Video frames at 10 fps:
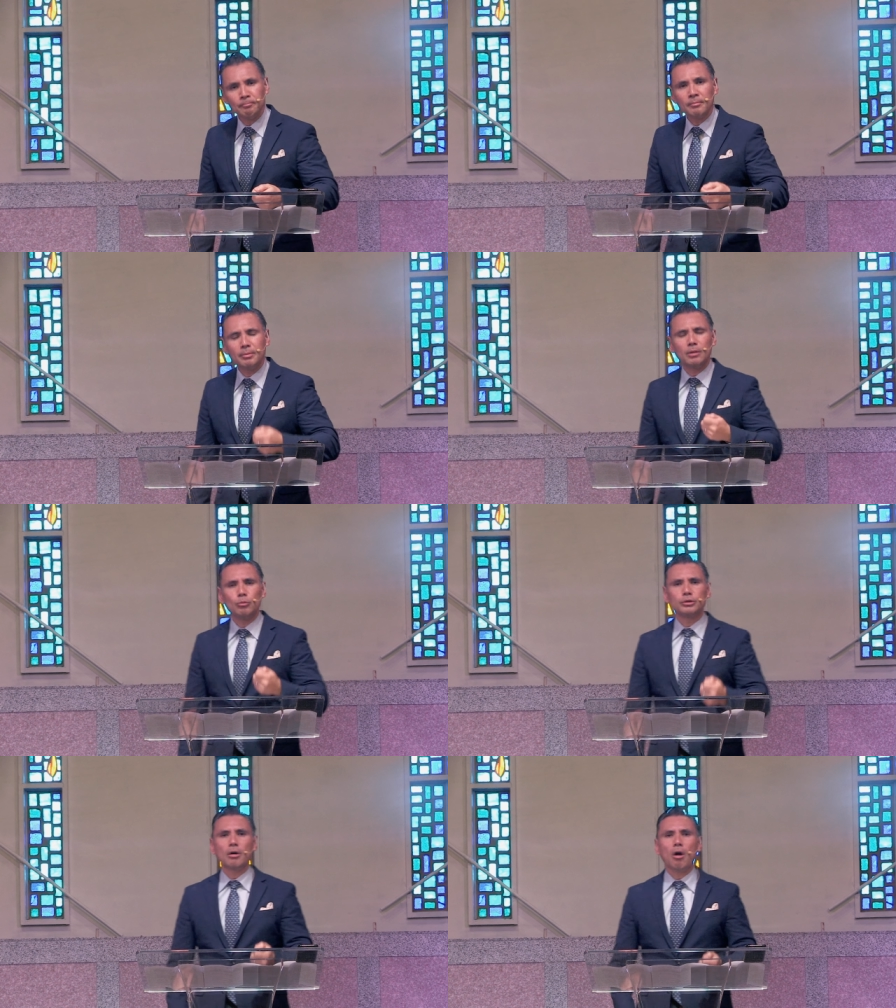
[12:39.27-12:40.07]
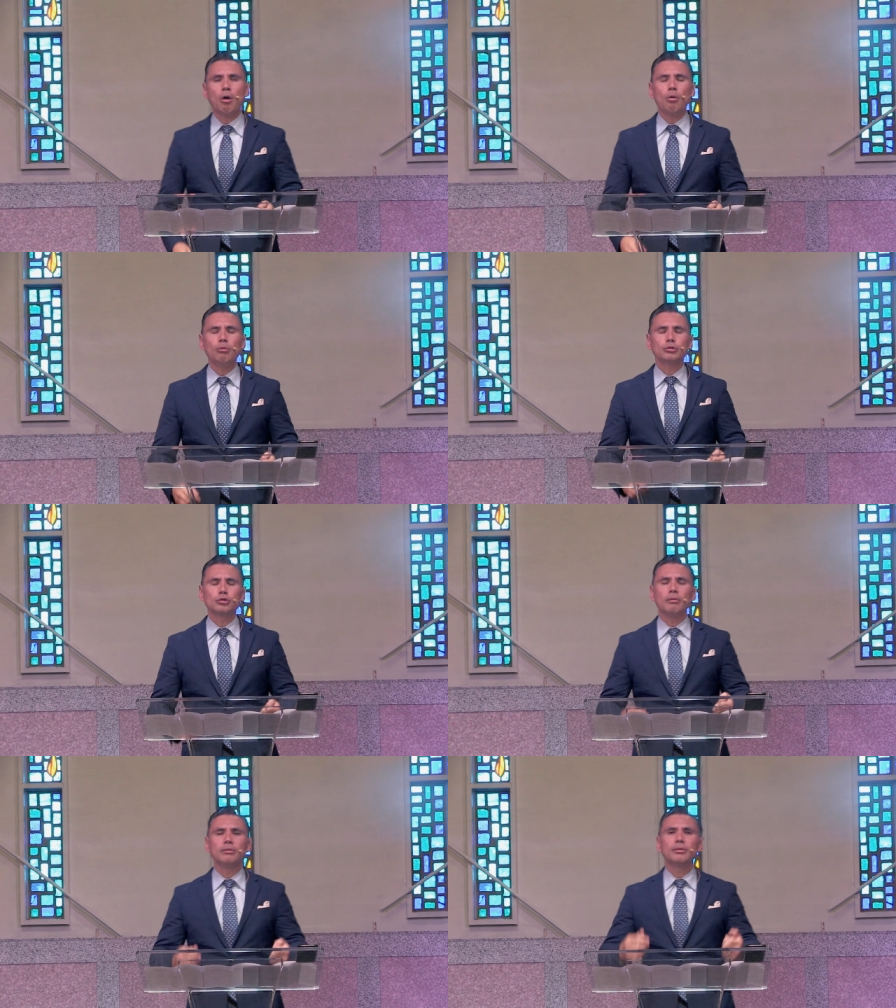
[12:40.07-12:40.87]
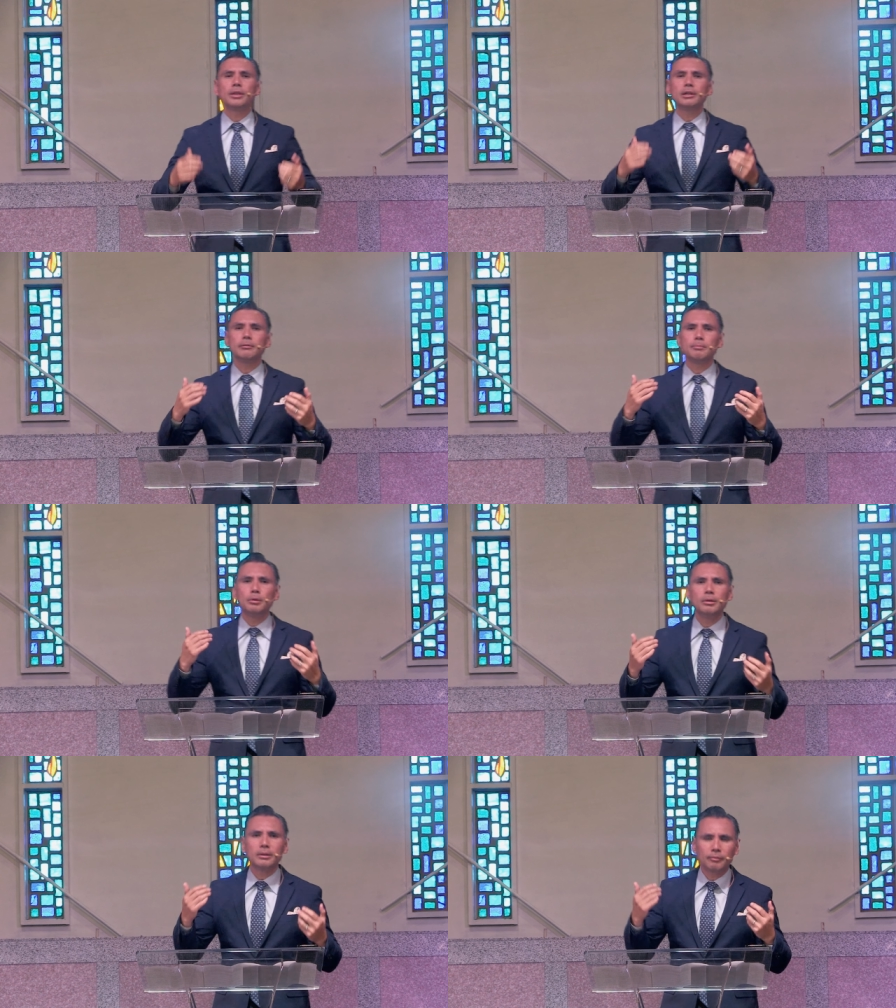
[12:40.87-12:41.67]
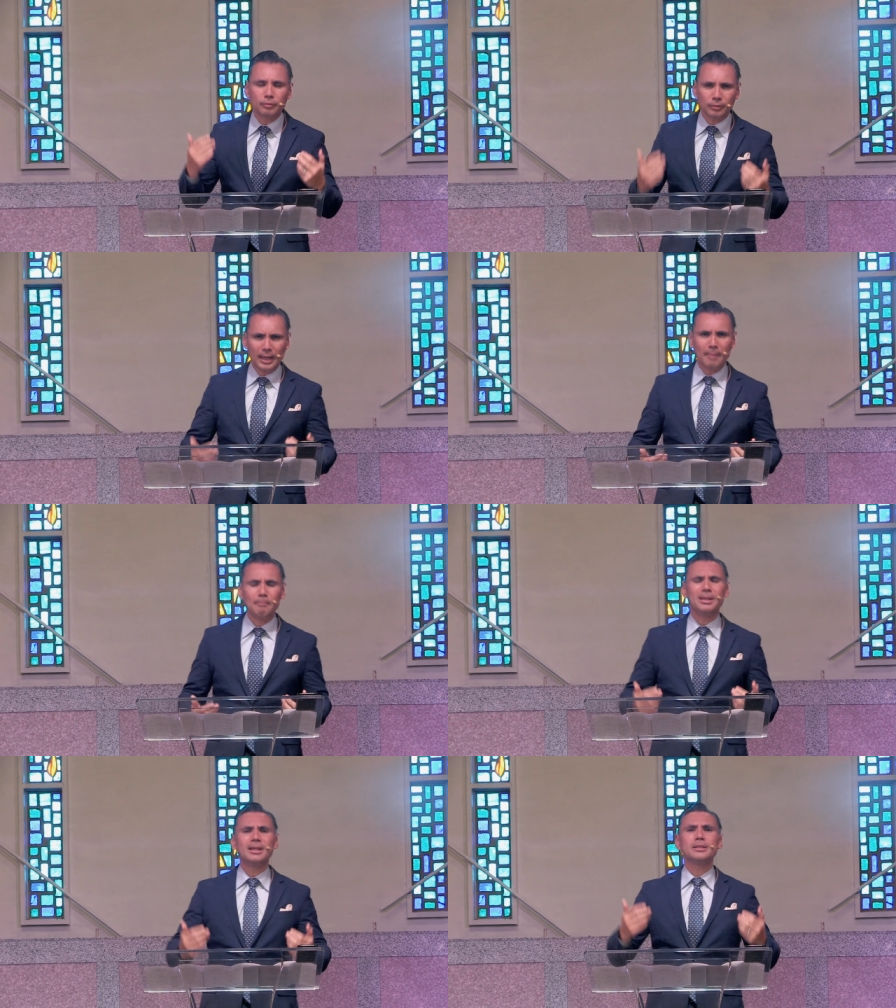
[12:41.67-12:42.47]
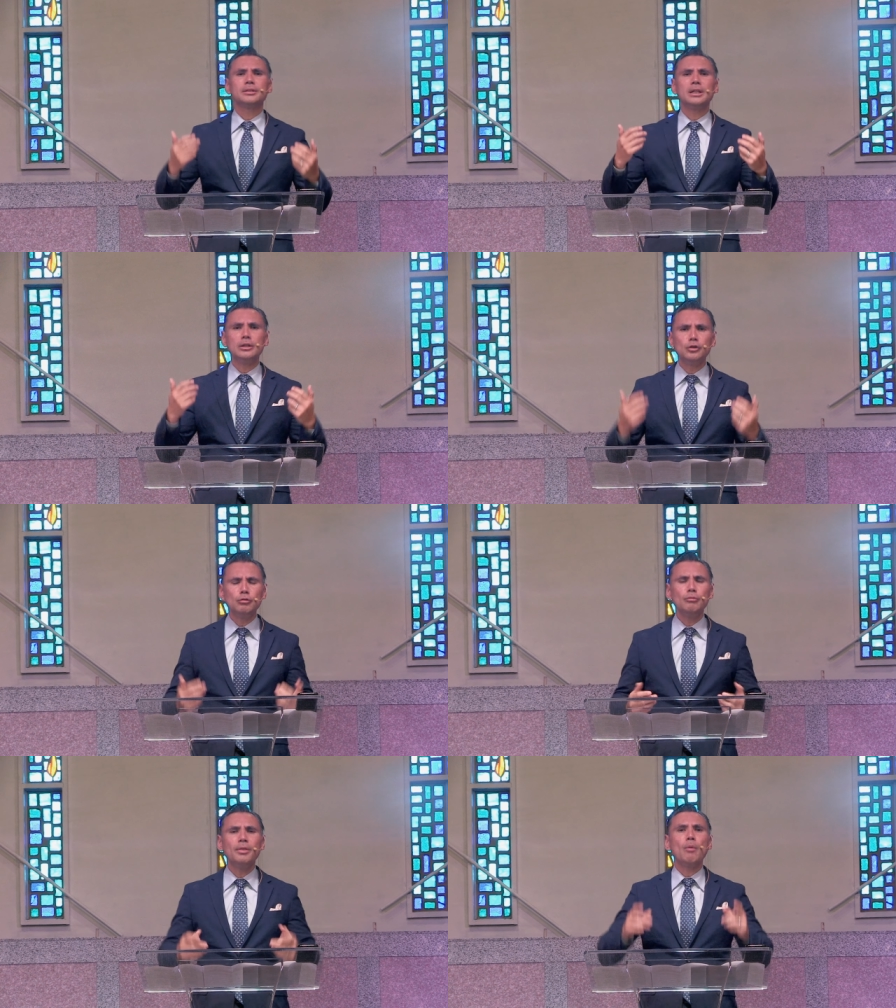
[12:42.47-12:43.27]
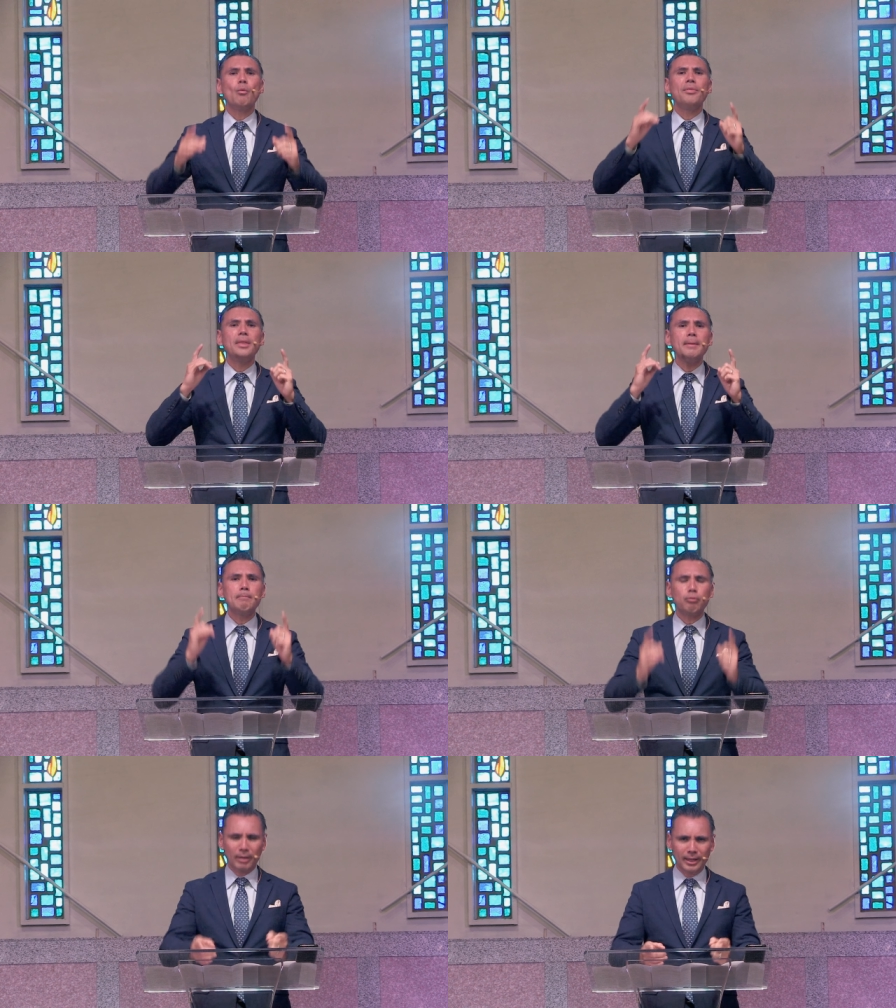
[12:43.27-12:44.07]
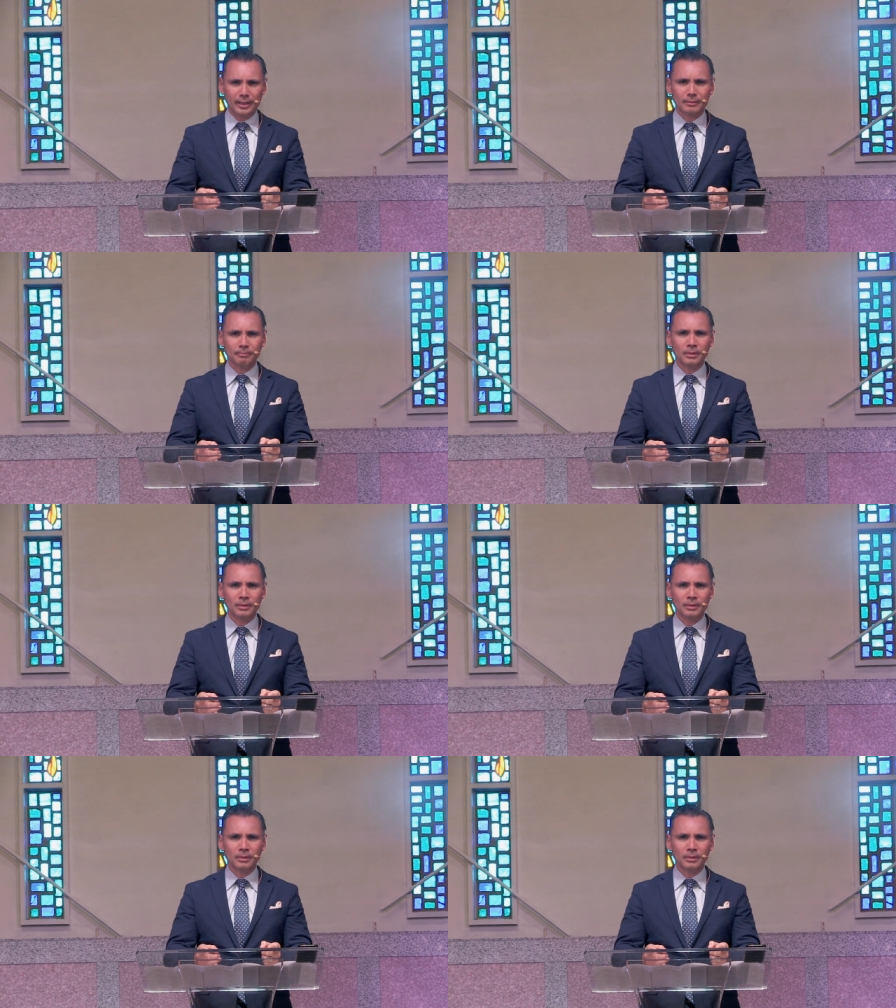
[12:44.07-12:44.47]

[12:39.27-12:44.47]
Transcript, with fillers: but it was also therapeutic for them because he knew that when they prayed,